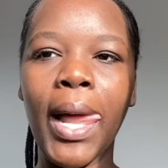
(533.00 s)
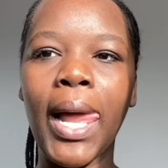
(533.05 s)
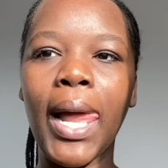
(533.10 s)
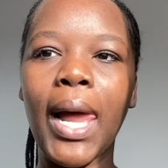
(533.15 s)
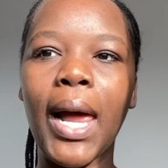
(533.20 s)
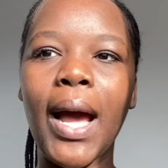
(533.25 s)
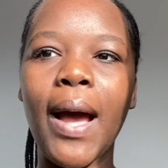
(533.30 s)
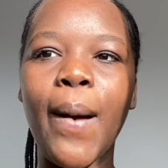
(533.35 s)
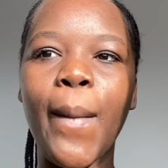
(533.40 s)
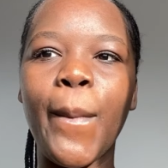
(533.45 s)

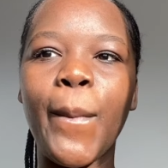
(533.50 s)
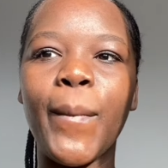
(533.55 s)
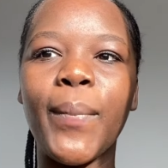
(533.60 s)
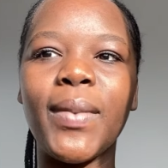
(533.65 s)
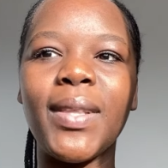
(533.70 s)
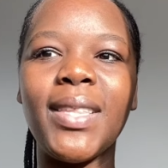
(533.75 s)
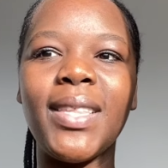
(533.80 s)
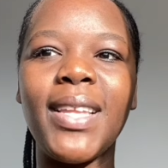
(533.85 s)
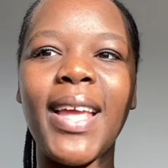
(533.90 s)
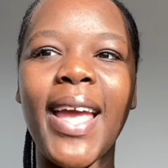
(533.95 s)

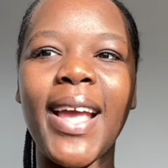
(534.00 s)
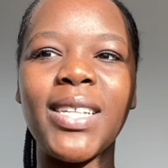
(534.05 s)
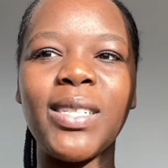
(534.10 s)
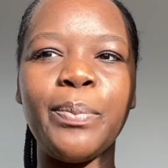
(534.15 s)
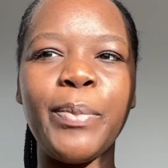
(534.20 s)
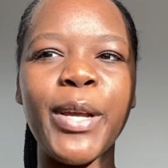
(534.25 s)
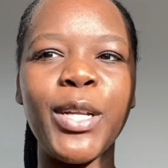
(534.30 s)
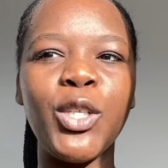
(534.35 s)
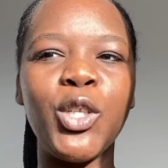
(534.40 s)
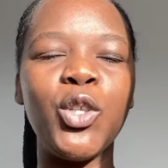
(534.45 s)
they
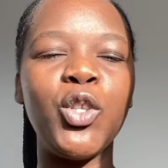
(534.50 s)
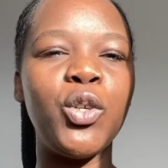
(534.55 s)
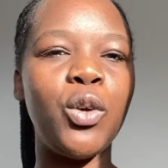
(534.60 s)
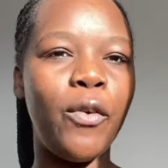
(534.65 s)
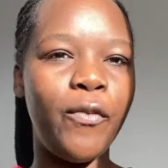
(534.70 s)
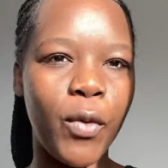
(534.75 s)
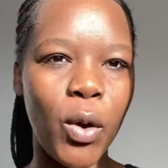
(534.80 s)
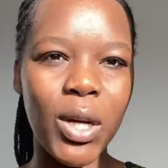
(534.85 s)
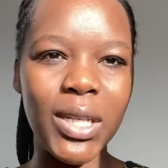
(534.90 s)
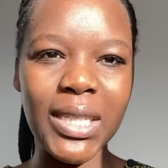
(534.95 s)
expect you to,
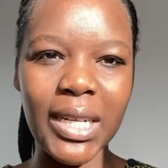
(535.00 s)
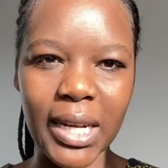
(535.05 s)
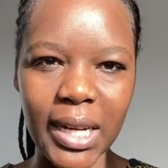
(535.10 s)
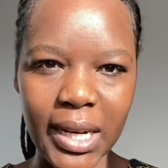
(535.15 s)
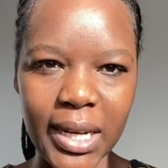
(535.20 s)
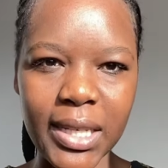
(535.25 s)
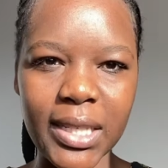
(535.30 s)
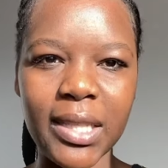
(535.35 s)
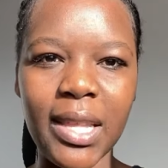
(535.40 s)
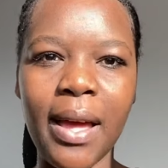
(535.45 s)
of course,
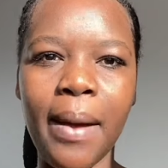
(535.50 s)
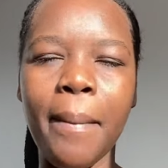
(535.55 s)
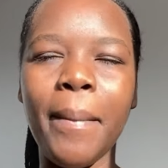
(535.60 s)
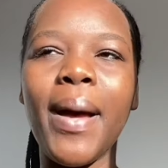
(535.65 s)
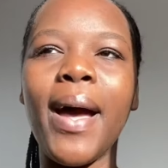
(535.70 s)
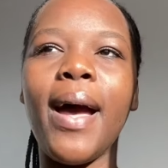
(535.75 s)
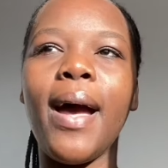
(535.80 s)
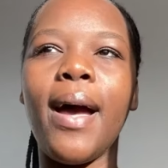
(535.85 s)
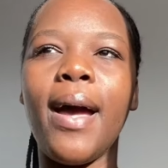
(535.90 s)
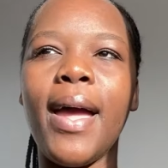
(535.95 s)
greet
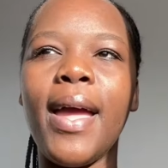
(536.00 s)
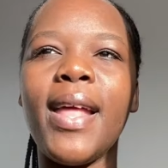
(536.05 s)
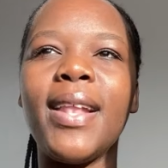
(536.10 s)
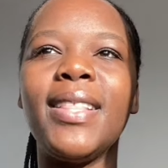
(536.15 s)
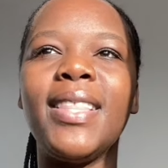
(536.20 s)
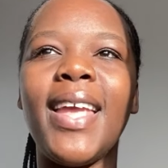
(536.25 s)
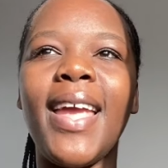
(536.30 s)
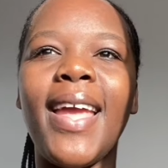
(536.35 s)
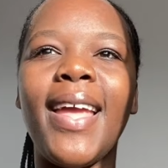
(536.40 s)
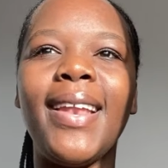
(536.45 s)
them. And
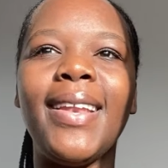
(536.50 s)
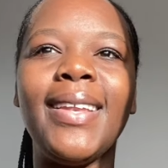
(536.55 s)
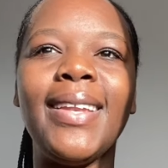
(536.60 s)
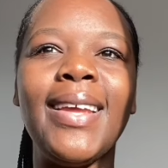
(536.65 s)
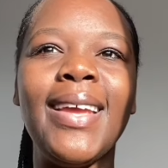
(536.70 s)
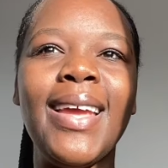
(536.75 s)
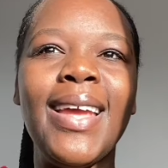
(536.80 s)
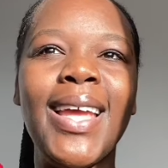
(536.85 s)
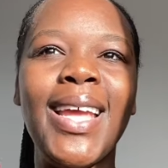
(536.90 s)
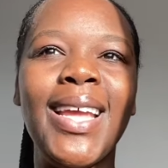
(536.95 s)
then
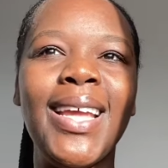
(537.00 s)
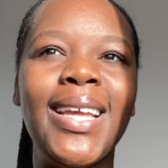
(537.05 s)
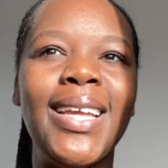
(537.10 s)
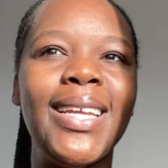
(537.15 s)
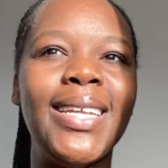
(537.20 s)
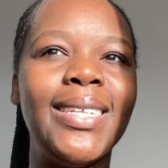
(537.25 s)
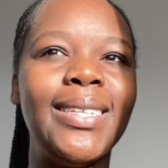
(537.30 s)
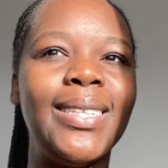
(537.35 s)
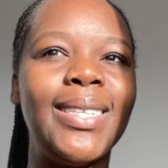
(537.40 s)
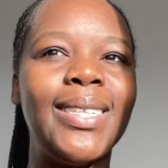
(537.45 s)

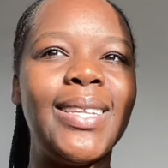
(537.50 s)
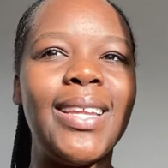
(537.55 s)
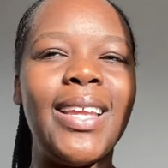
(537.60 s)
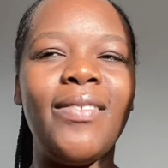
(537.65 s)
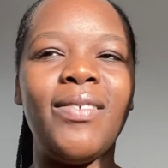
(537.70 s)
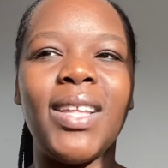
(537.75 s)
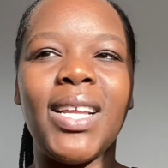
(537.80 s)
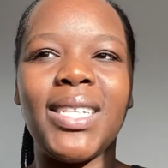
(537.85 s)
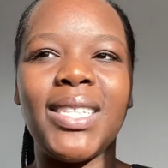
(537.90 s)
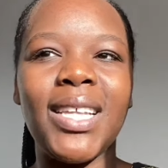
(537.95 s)
if
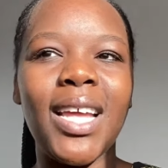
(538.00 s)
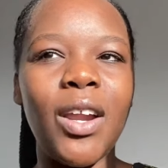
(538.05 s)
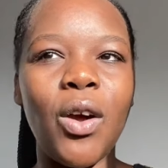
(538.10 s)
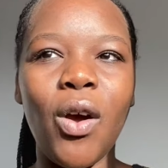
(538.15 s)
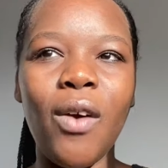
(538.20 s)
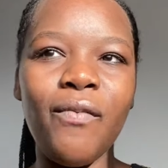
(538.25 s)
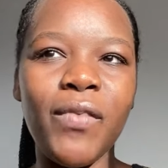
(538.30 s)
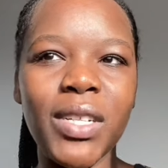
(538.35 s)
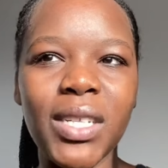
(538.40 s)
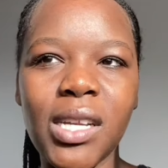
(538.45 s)
they start a
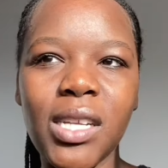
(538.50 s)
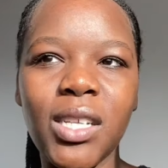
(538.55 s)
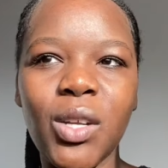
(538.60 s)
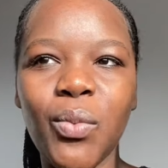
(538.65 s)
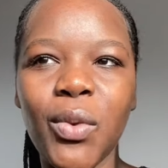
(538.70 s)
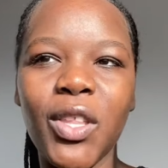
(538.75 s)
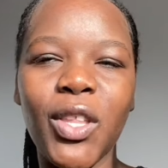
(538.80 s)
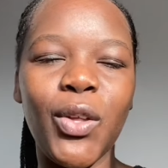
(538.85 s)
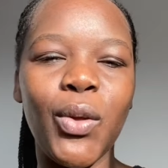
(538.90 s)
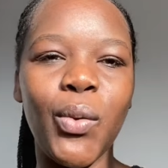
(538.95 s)
conversation
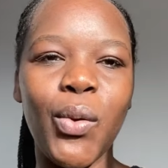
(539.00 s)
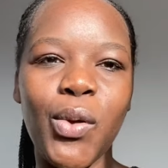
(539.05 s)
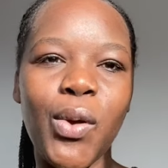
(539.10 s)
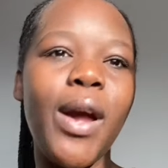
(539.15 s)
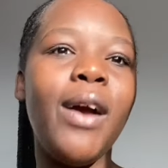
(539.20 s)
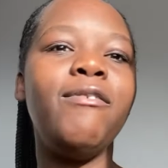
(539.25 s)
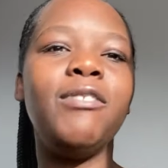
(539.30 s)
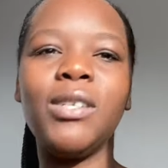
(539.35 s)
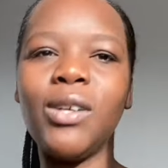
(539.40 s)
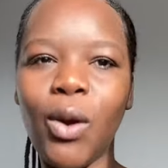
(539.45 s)
with you, you
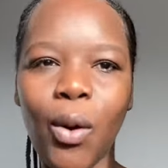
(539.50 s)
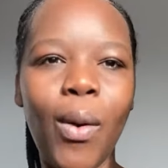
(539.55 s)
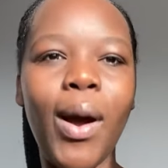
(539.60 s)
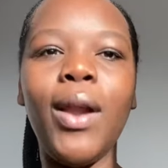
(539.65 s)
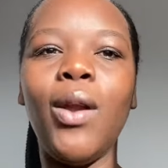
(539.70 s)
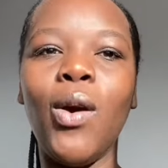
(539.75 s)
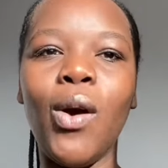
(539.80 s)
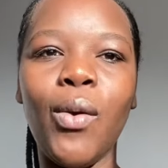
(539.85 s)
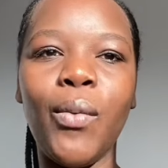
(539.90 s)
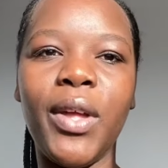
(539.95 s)
have to go
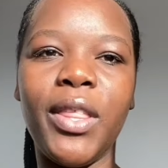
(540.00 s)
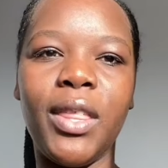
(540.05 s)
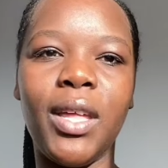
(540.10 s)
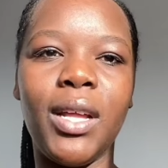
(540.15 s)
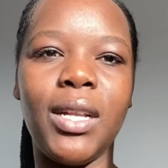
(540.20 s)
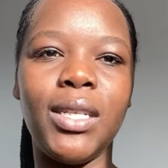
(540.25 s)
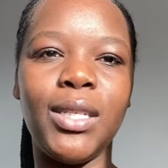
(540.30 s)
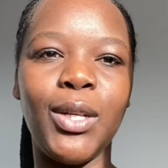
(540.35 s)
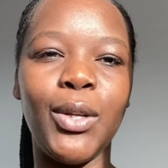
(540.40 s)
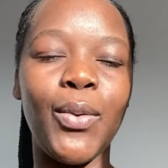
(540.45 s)
along with
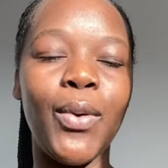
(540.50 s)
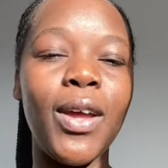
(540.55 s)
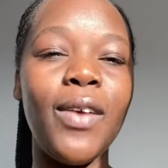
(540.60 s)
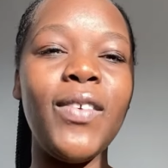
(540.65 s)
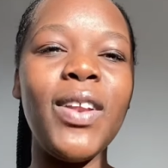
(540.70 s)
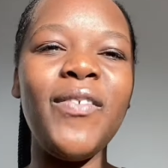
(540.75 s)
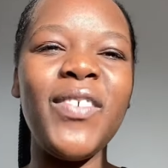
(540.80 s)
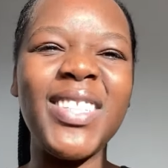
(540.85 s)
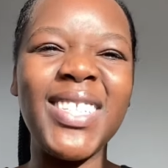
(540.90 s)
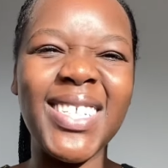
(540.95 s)
it. You know, even
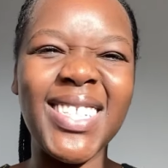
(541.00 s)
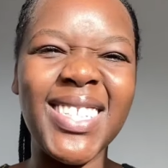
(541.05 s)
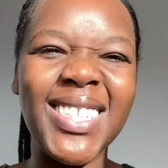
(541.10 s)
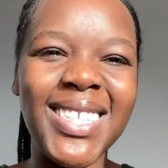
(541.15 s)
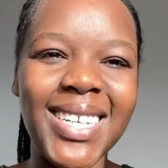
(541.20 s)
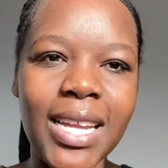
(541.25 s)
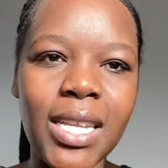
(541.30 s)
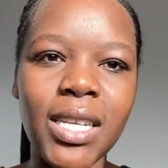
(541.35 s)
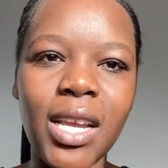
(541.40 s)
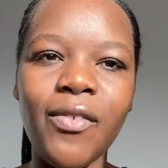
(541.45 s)
if it's a
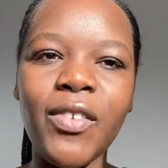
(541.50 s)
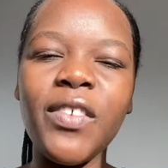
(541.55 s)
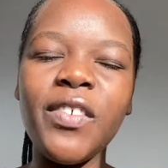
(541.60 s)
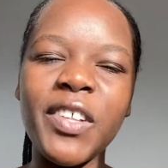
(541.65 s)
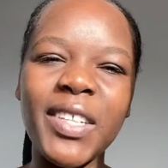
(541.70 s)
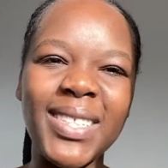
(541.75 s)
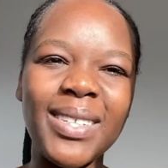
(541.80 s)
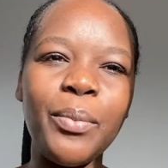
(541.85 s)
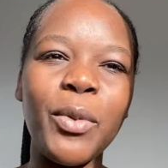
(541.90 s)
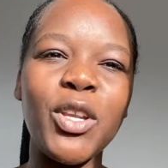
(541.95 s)
stranger, even if
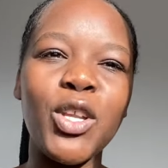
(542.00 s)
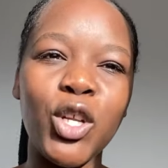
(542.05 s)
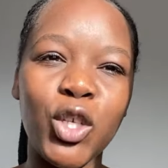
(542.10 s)
it's someone you